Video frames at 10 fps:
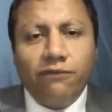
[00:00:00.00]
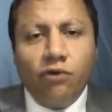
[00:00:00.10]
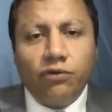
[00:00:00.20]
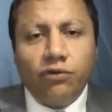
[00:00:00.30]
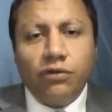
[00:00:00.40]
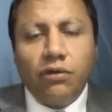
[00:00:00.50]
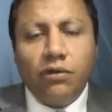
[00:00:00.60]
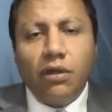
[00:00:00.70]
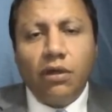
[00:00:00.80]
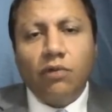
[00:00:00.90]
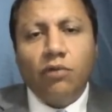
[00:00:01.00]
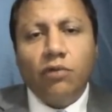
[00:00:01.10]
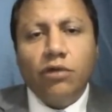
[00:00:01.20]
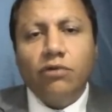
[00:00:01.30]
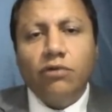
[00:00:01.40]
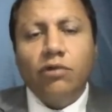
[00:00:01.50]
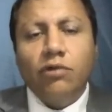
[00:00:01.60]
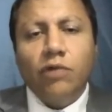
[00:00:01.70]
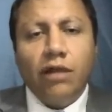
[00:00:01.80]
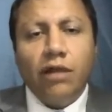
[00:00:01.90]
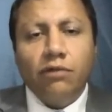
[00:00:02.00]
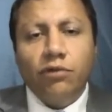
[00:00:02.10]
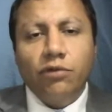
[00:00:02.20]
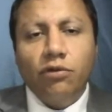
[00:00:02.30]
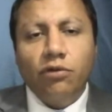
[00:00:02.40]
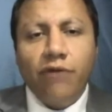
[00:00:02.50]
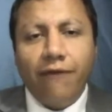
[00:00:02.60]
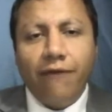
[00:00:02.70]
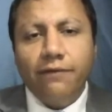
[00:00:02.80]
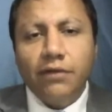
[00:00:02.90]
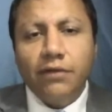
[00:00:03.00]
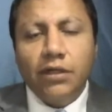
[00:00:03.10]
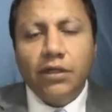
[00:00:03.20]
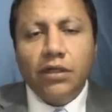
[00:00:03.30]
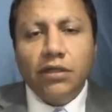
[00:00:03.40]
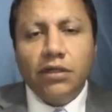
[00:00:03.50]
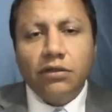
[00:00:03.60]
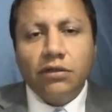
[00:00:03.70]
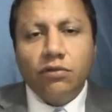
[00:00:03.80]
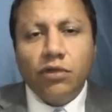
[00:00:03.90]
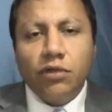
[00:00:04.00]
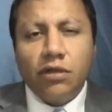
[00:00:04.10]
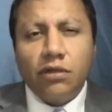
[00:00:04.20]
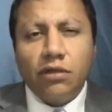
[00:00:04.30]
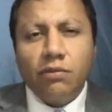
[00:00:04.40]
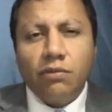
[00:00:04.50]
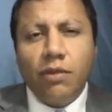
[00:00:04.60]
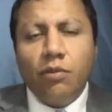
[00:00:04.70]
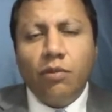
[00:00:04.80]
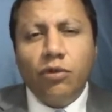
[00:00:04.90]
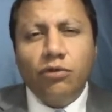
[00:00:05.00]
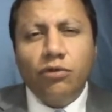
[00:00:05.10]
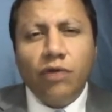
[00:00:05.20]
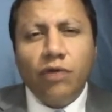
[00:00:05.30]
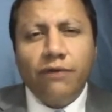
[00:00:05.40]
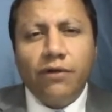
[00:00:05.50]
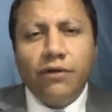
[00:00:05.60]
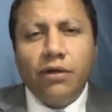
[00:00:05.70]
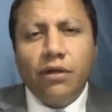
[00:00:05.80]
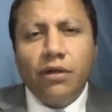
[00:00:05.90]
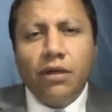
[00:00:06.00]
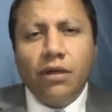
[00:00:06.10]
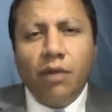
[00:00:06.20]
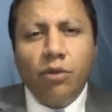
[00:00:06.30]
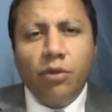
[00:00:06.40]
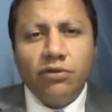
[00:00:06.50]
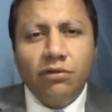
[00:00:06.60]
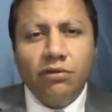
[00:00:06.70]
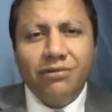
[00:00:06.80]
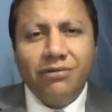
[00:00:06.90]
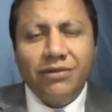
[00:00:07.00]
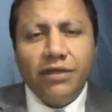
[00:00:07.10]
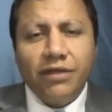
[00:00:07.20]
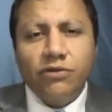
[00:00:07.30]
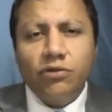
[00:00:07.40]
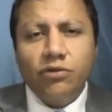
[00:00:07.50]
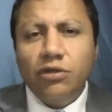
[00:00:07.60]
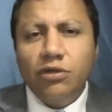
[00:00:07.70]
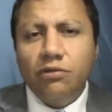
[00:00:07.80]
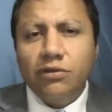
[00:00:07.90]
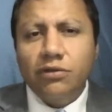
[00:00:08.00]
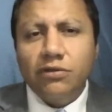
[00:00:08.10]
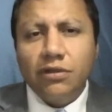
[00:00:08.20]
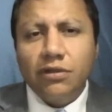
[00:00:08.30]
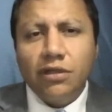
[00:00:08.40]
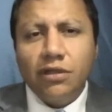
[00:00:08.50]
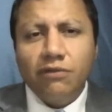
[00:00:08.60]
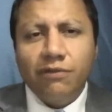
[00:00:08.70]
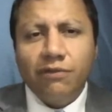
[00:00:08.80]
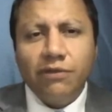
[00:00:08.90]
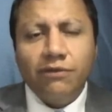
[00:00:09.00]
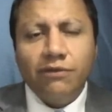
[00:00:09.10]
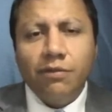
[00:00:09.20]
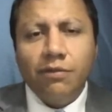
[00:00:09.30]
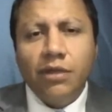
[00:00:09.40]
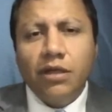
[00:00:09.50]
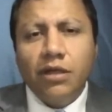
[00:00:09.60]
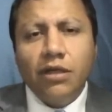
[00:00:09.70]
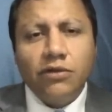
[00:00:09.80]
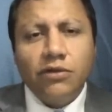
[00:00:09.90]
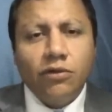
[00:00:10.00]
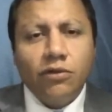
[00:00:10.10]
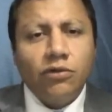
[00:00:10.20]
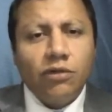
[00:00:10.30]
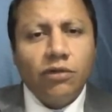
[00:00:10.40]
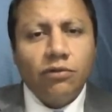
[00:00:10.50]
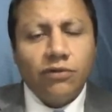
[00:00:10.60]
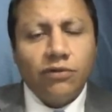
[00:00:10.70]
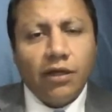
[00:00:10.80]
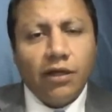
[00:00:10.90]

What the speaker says: taught. And what we are doing with all that is that we are putting together a puzzle that is going to give us at the end of a midterm is going to give us